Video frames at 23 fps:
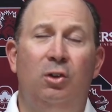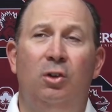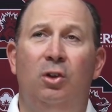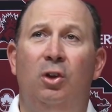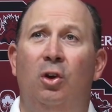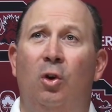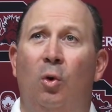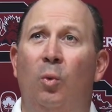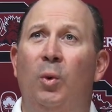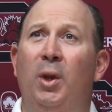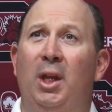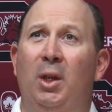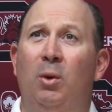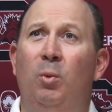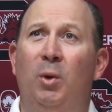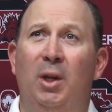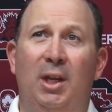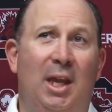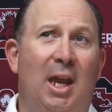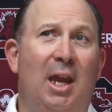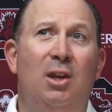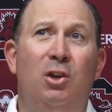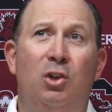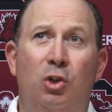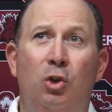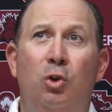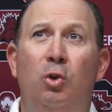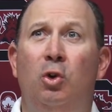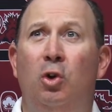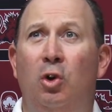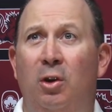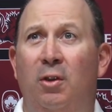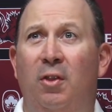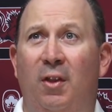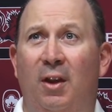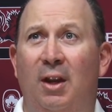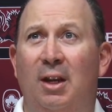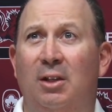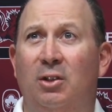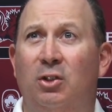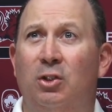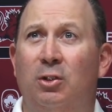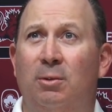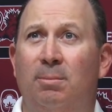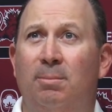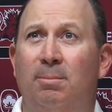you know, we can do good
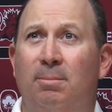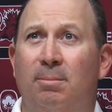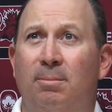things.